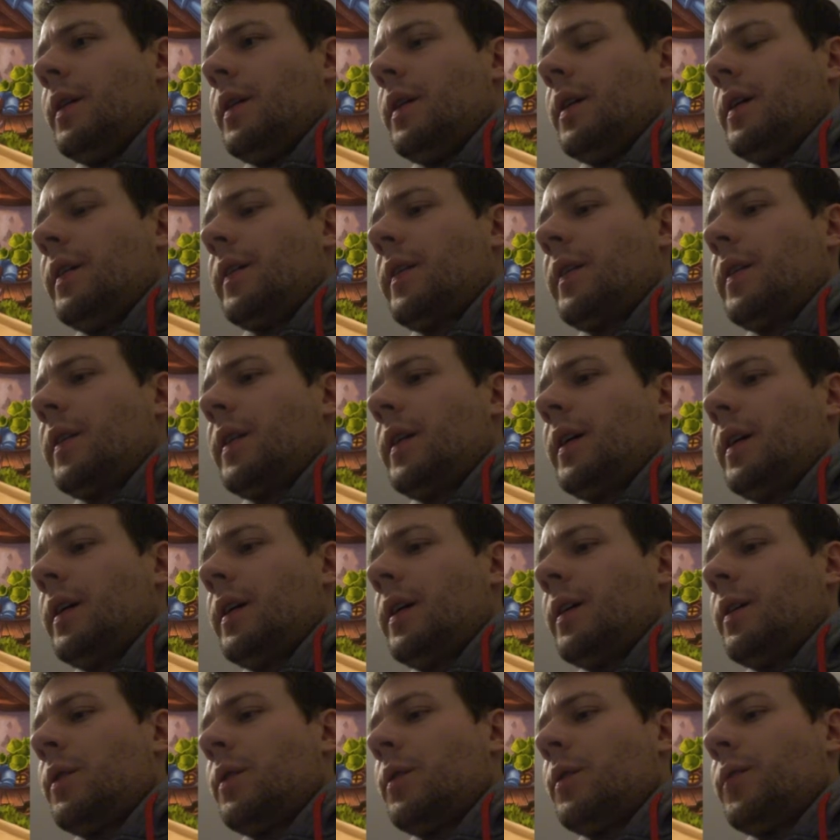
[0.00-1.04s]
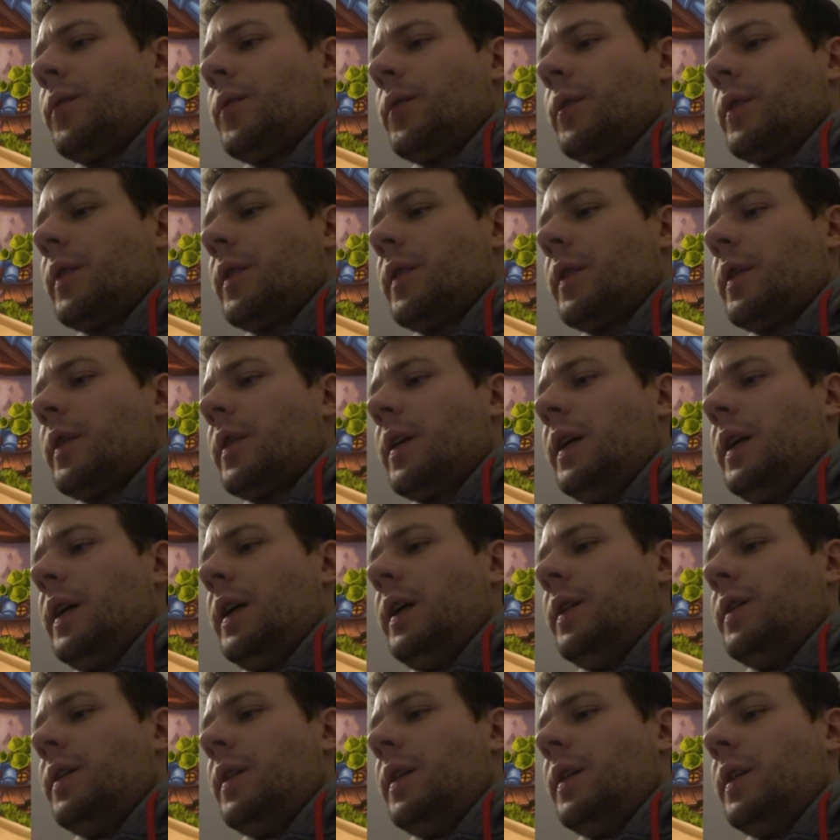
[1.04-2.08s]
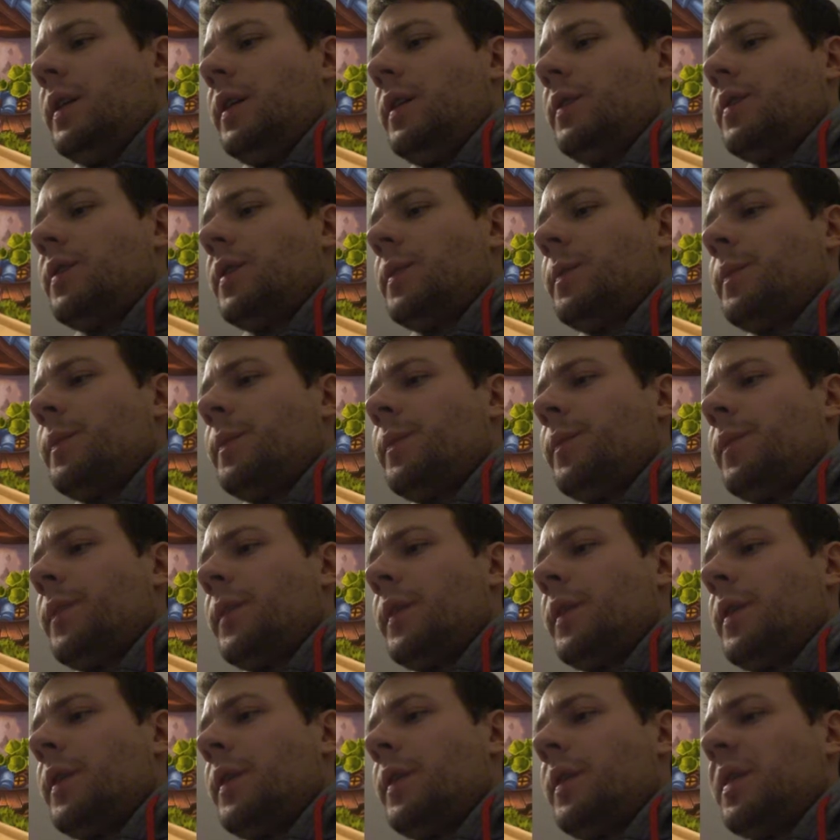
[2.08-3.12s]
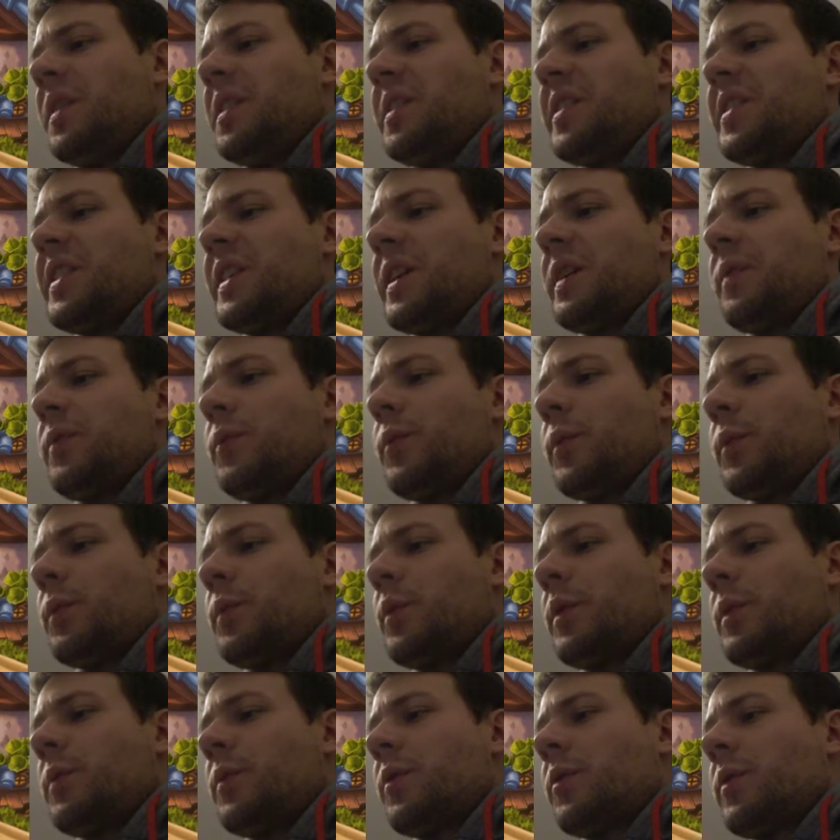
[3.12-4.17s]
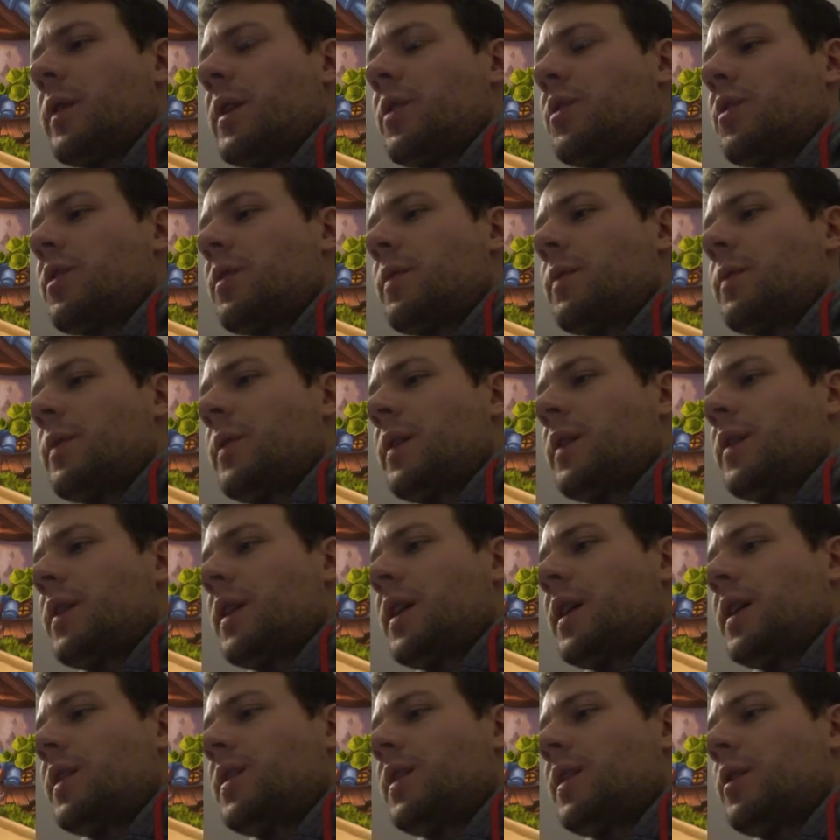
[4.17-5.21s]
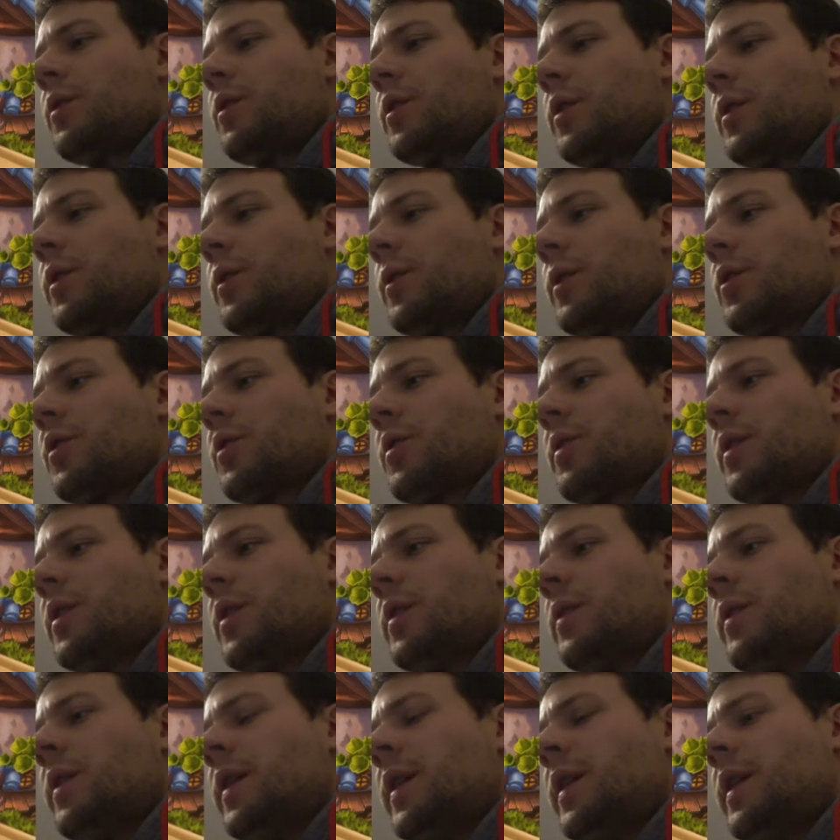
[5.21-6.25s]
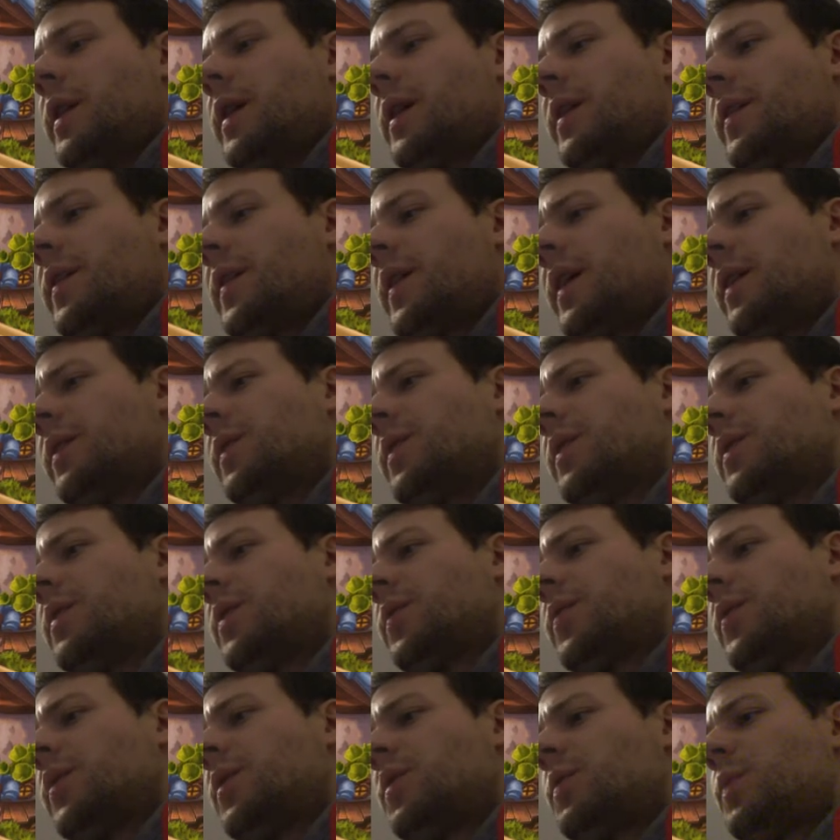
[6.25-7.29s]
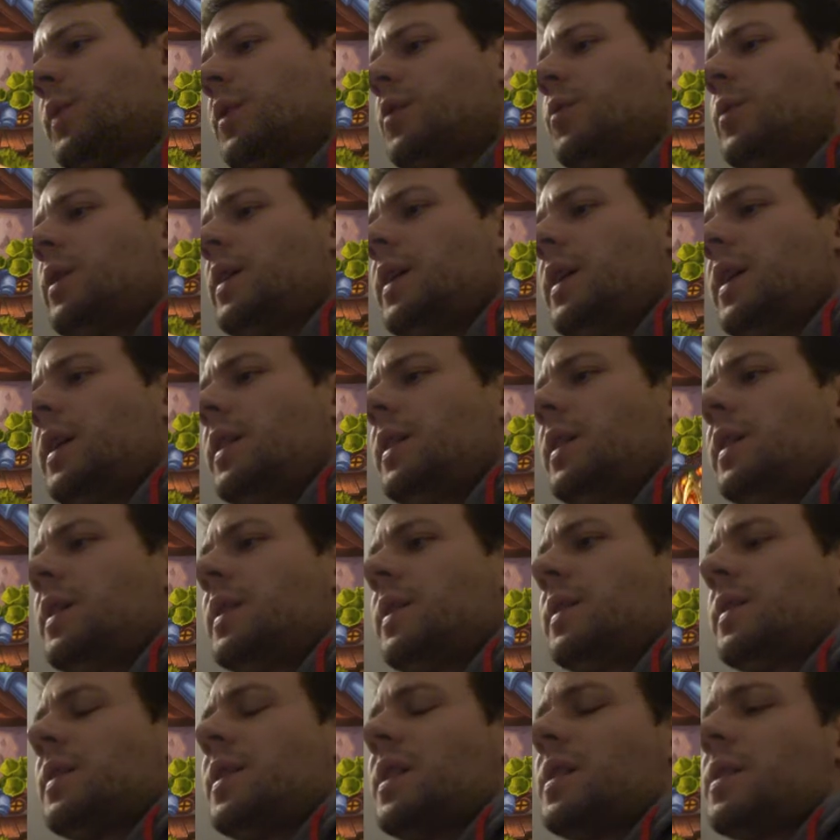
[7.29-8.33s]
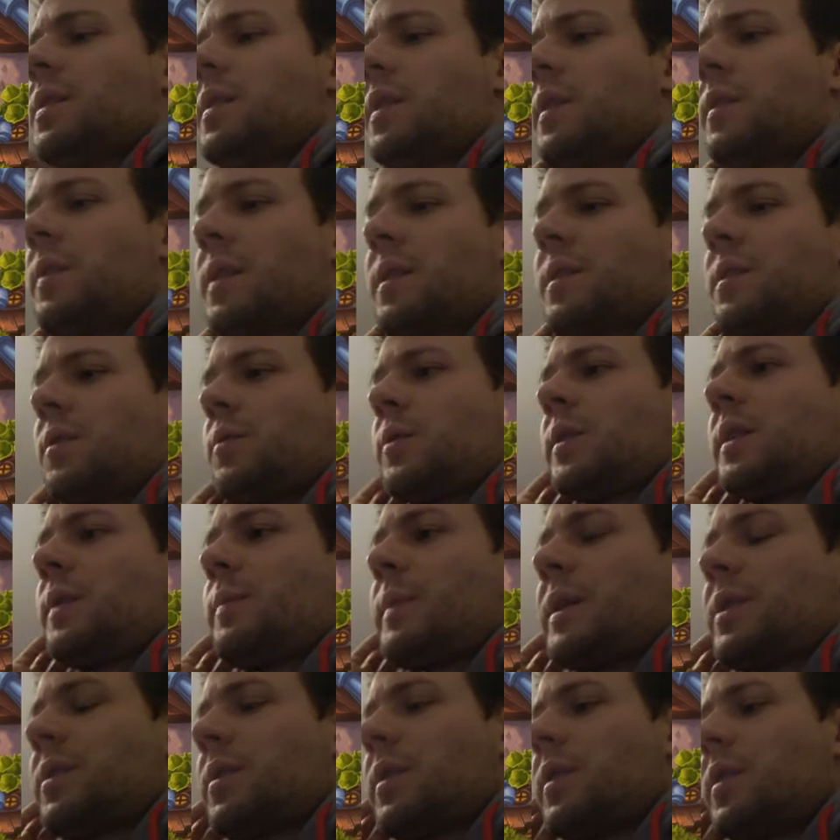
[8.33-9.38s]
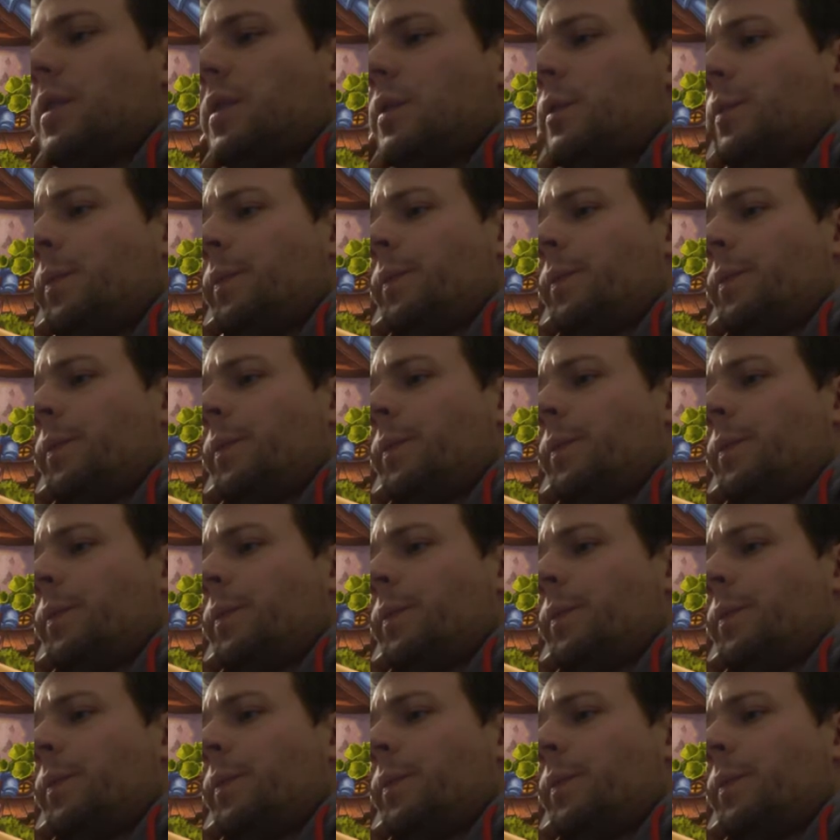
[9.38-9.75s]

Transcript: I think I go for the 8-8. Save one preparation in case I draw an Auctioneer. I think the difference between 8-8 and 10-10 doesn't really matter here.